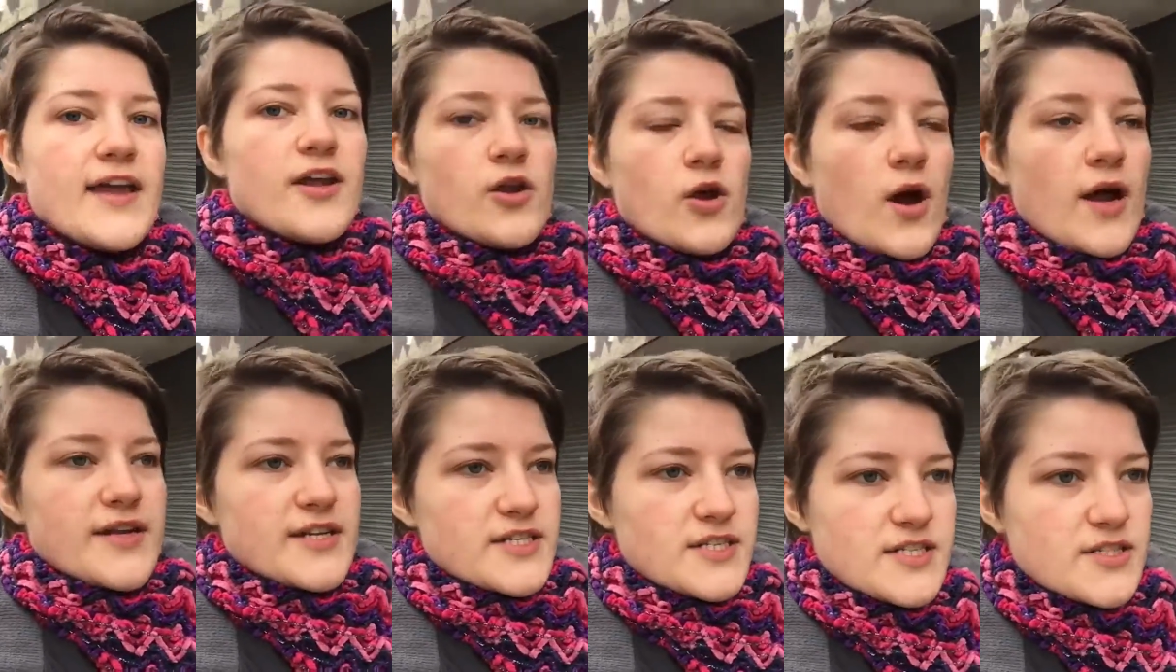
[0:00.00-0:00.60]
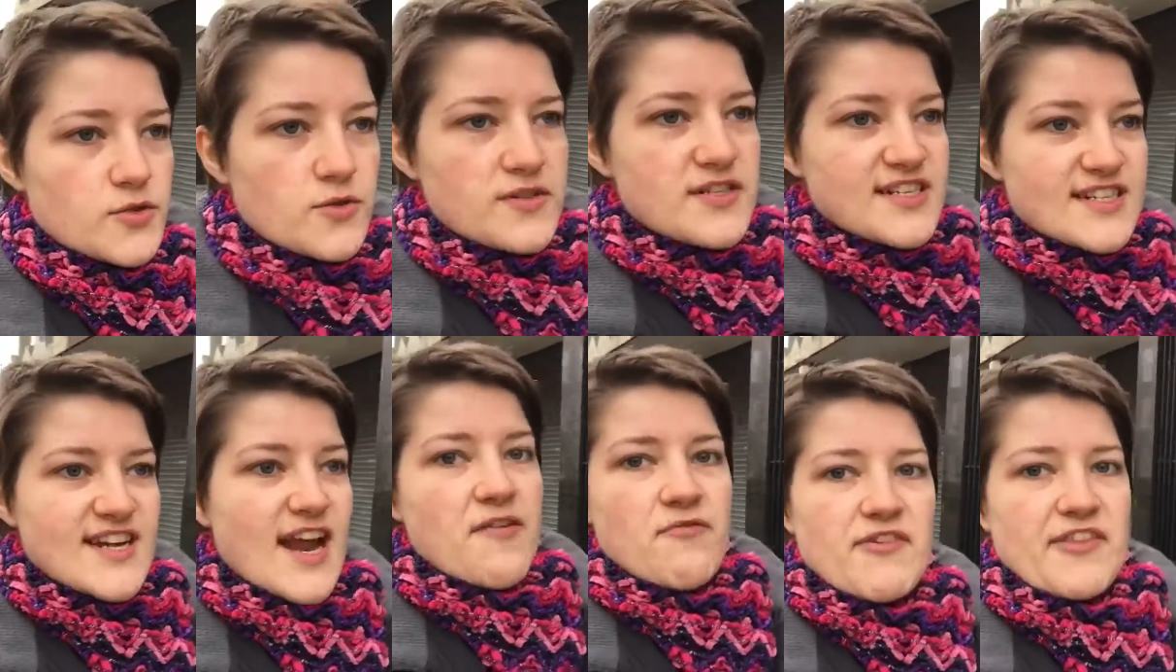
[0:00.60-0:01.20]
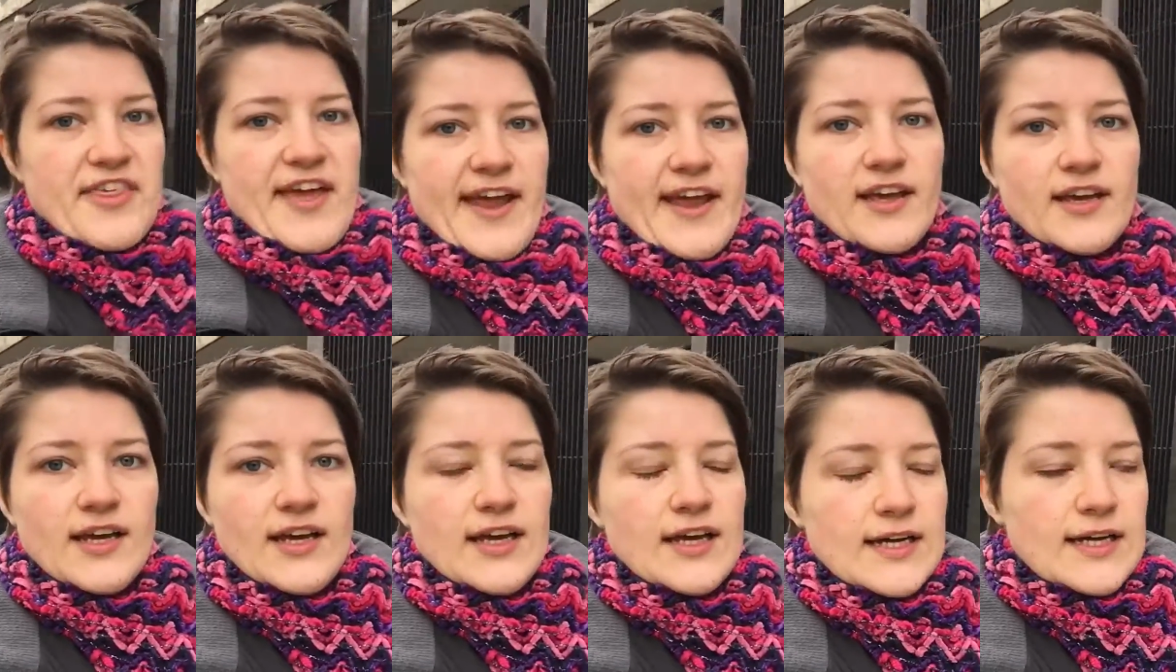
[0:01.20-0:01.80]
You know, I just did everything
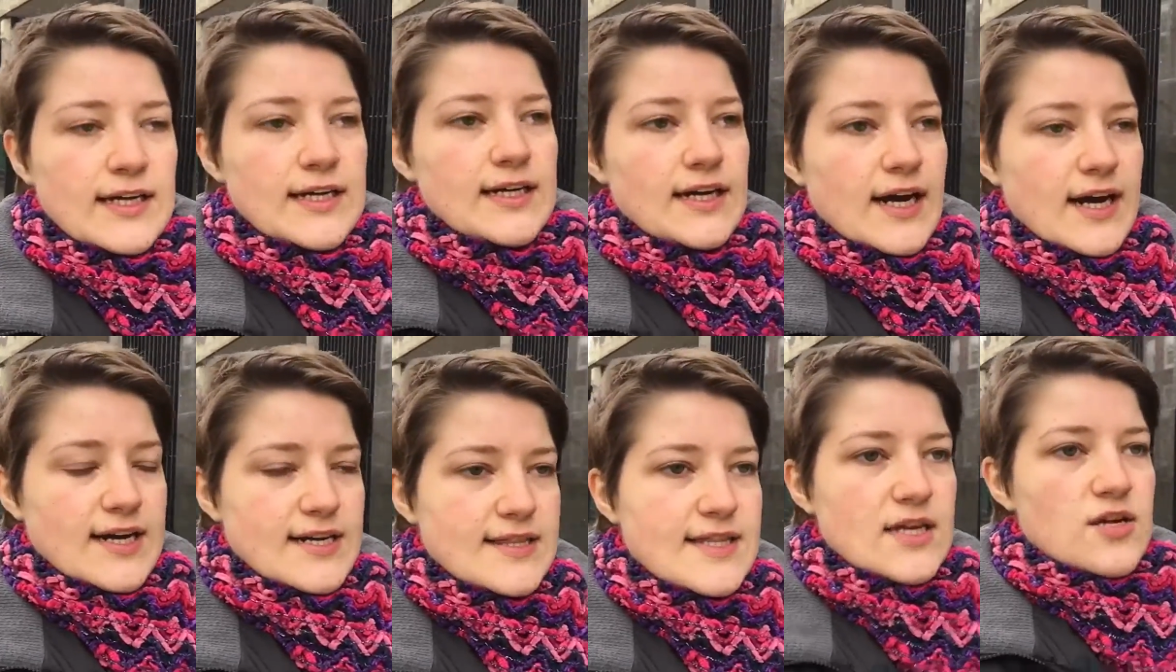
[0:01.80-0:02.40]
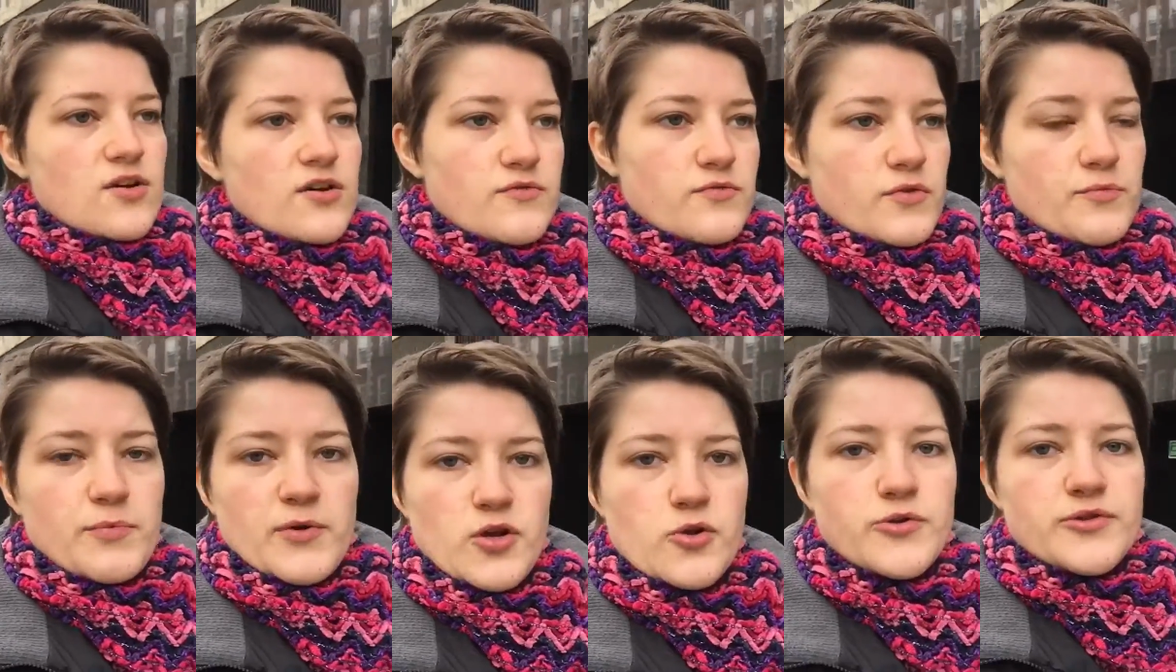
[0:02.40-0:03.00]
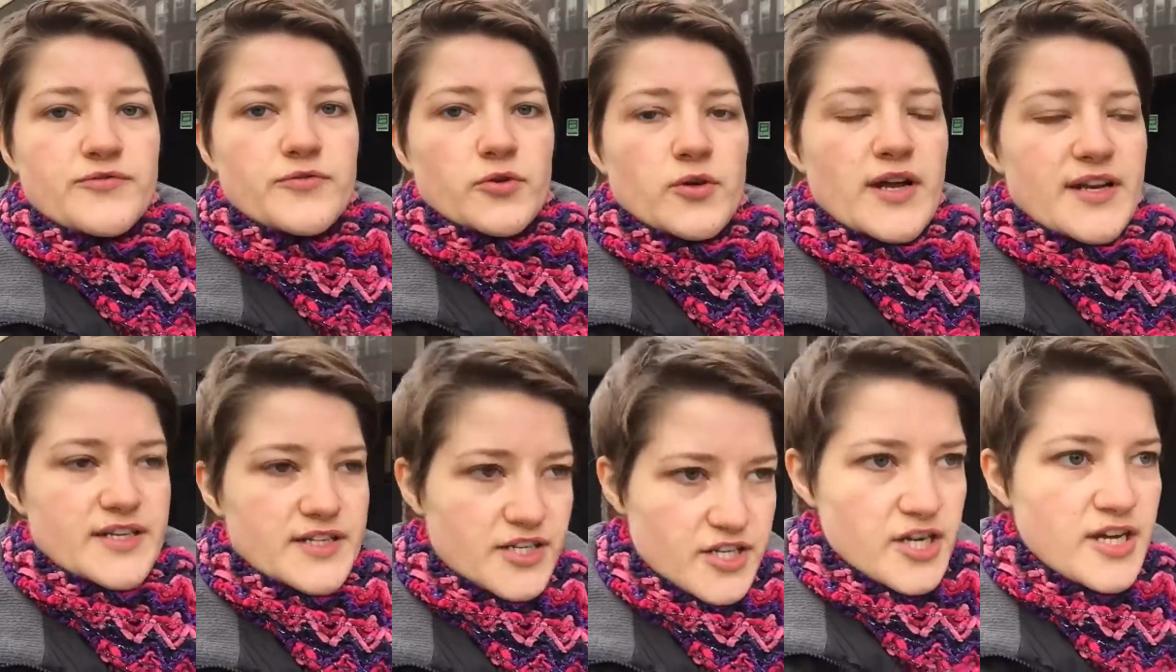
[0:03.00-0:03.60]
I could think of would be useful
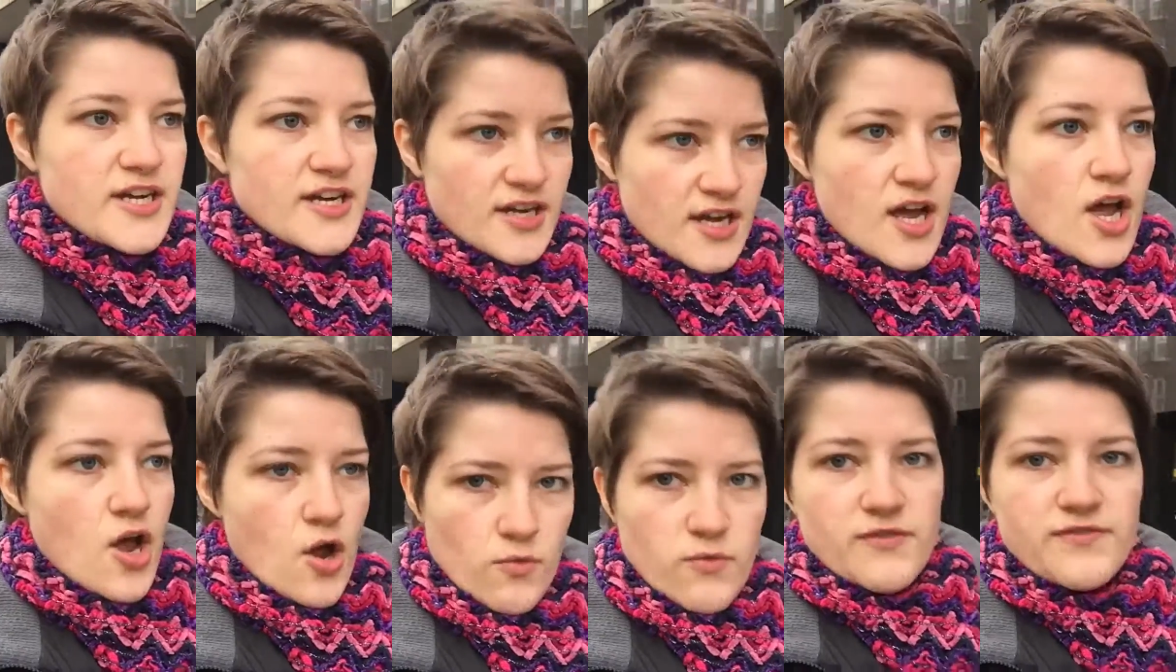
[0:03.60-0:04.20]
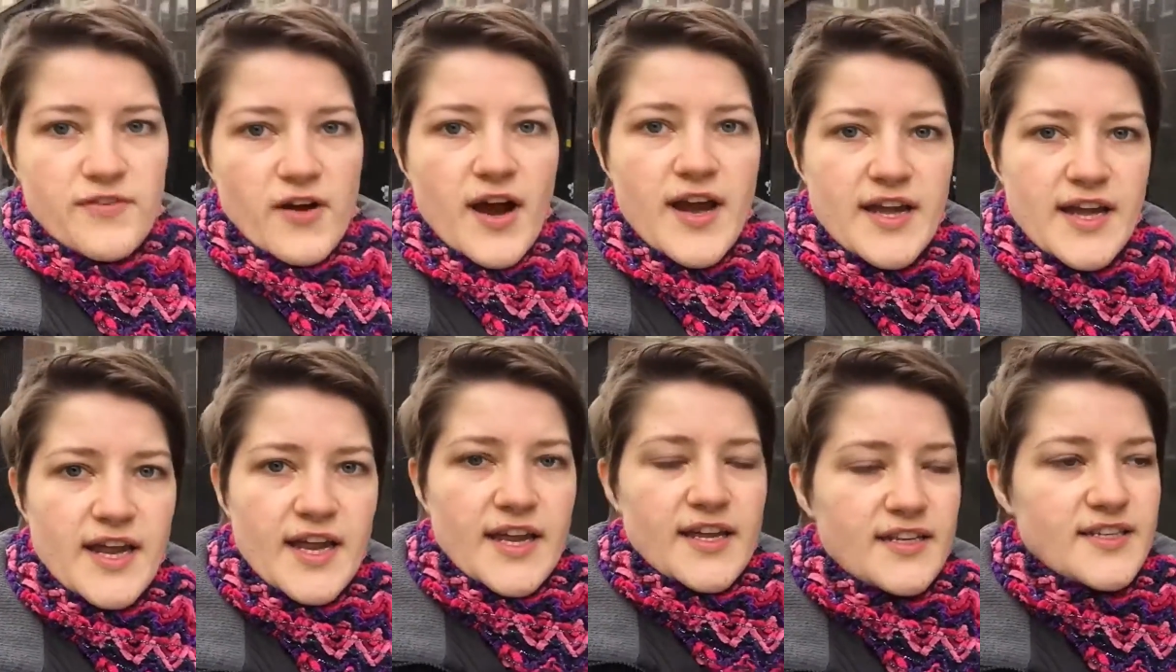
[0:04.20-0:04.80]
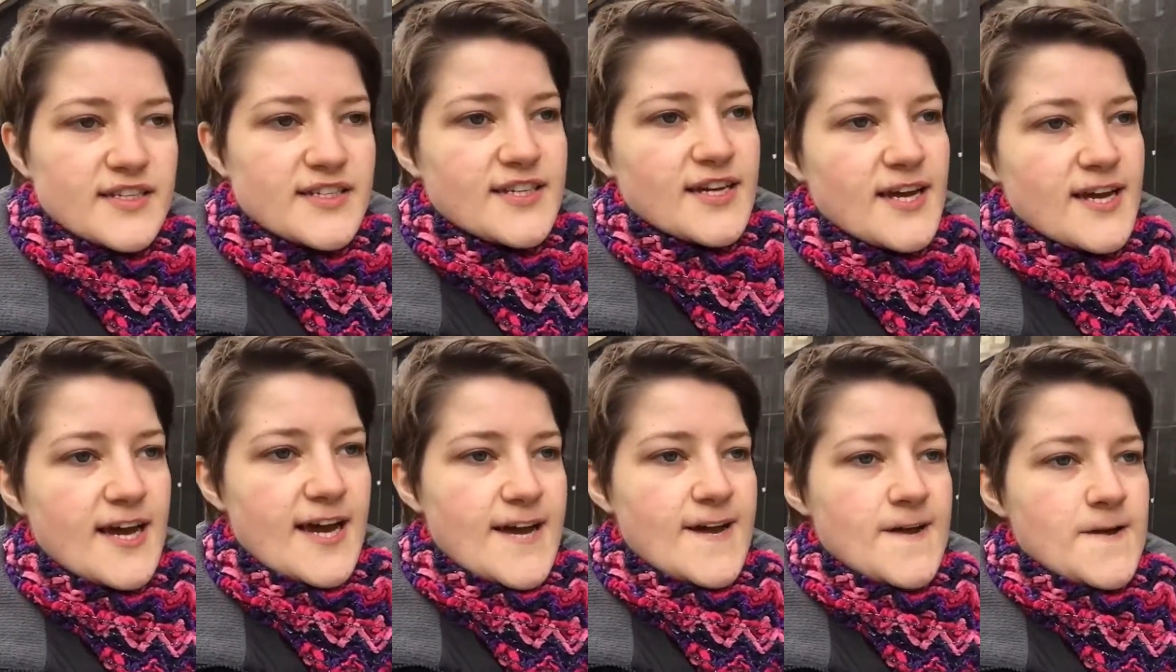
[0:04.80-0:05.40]
and refining
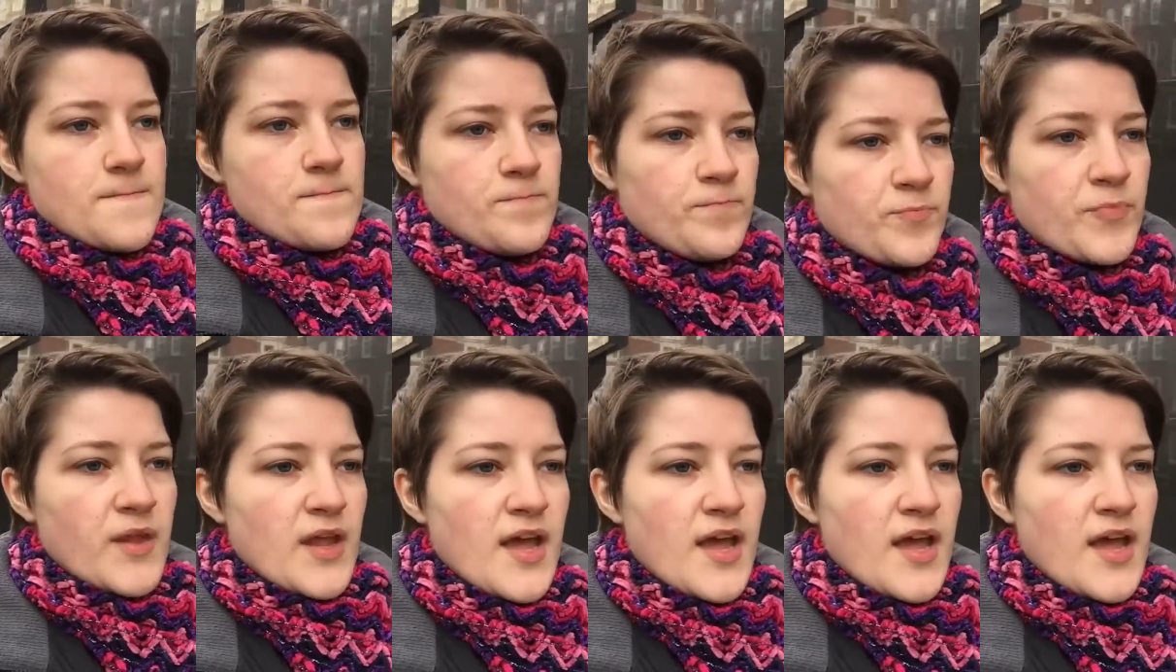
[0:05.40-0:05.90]
and